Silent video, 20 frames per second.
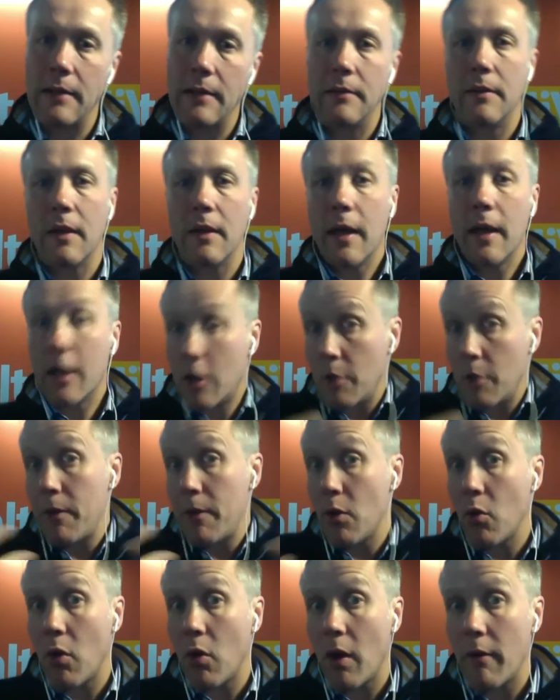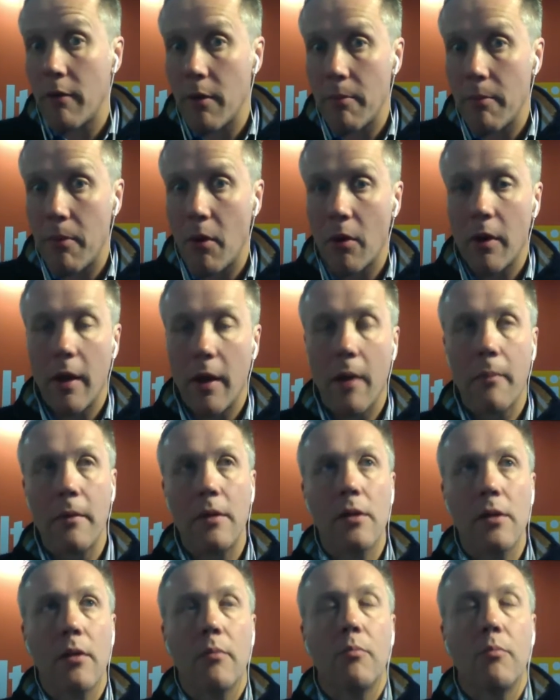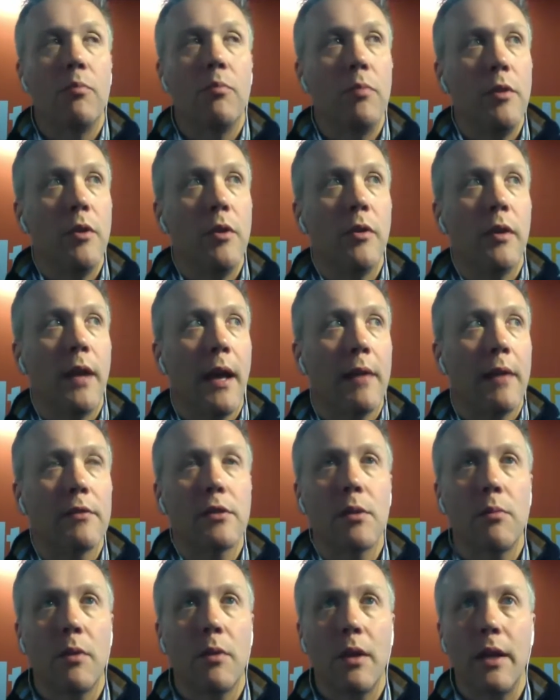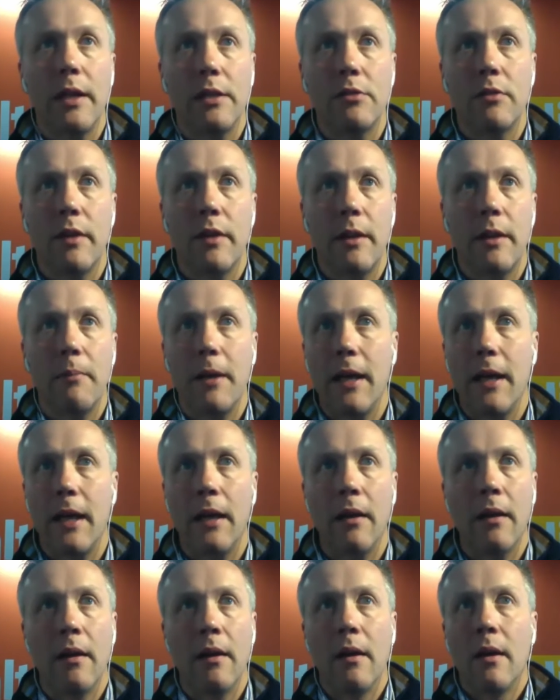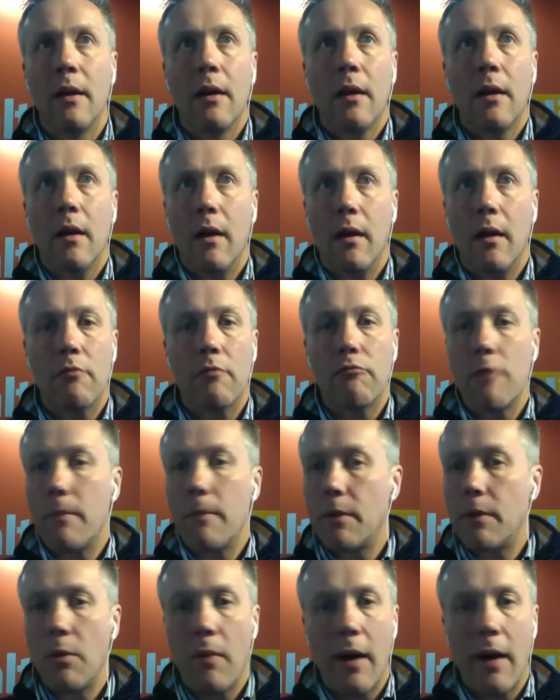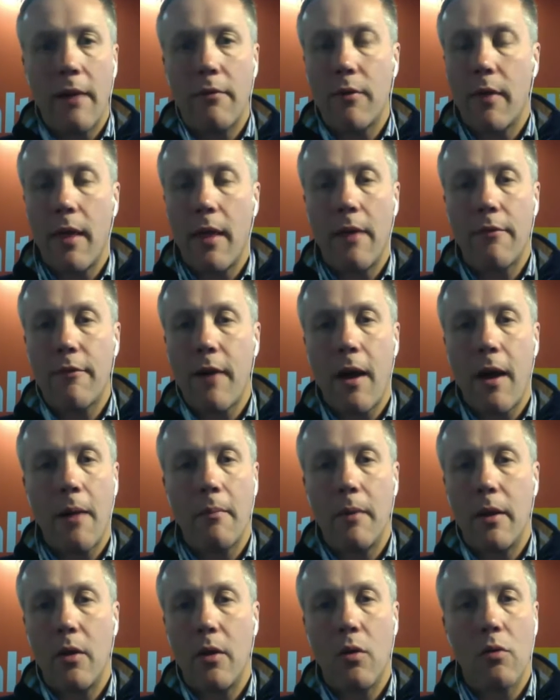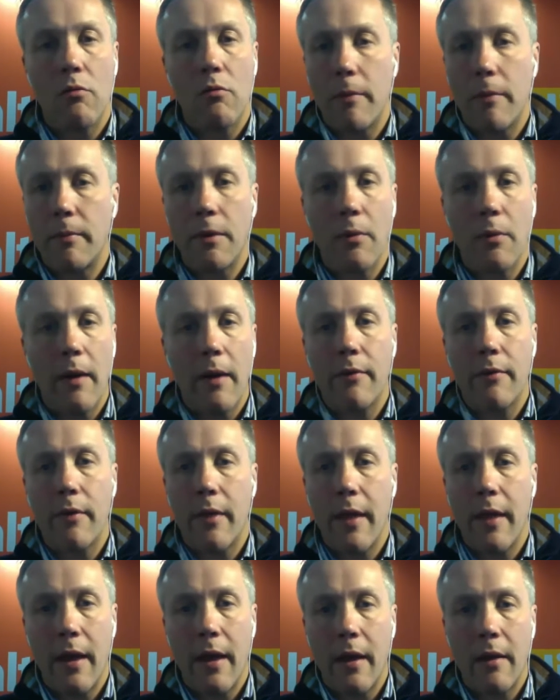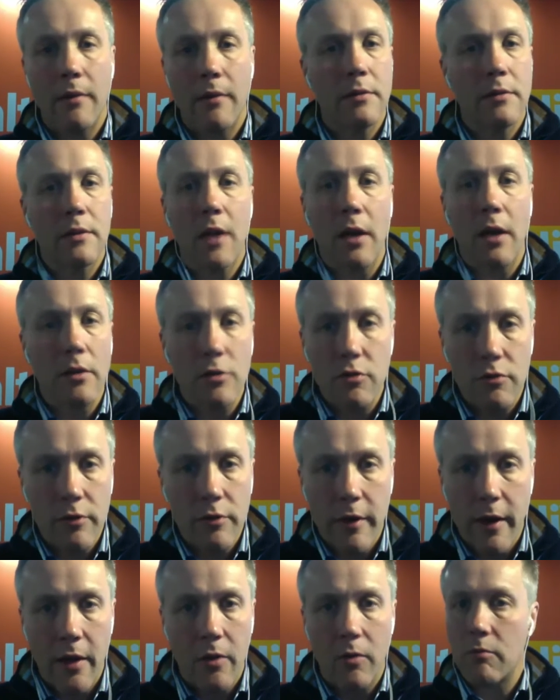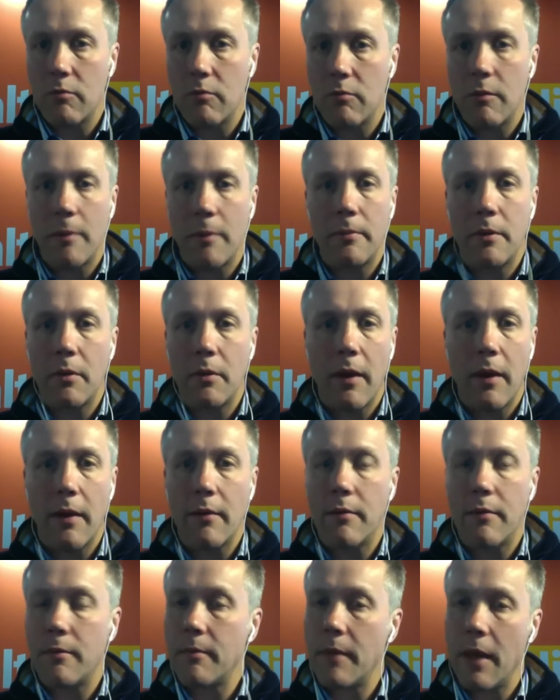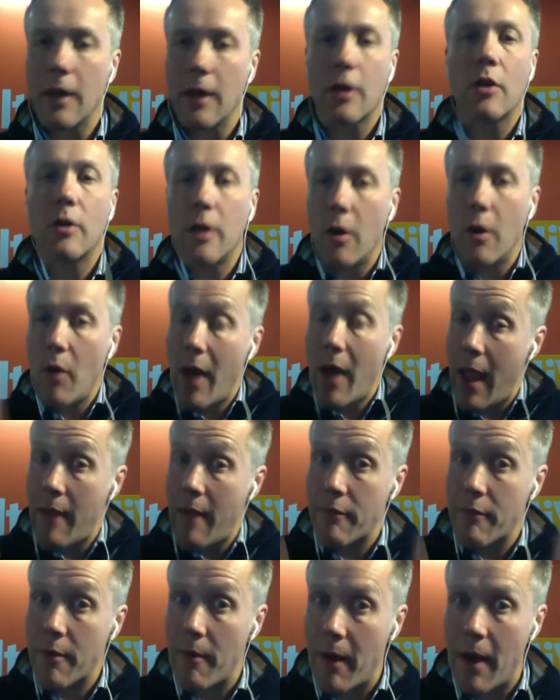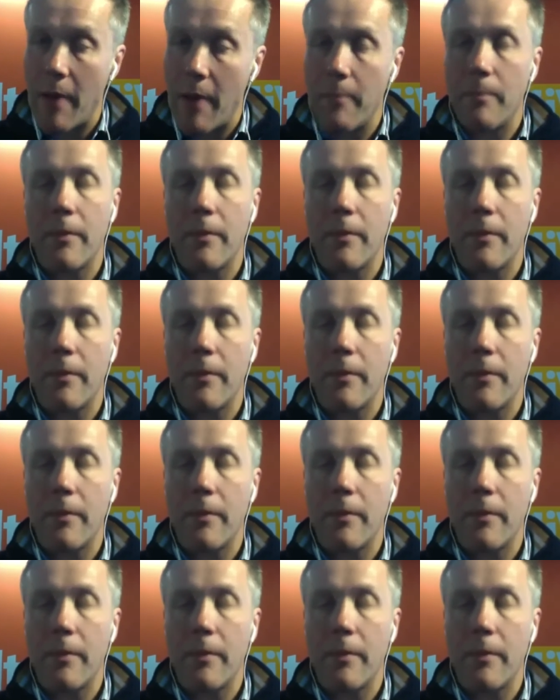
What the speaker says: Okay. It could be all over the body. I mean, you could have someone literally being ripped away from their family, or ripped away from their country, or ripped away. Yeah, it could go everywhere.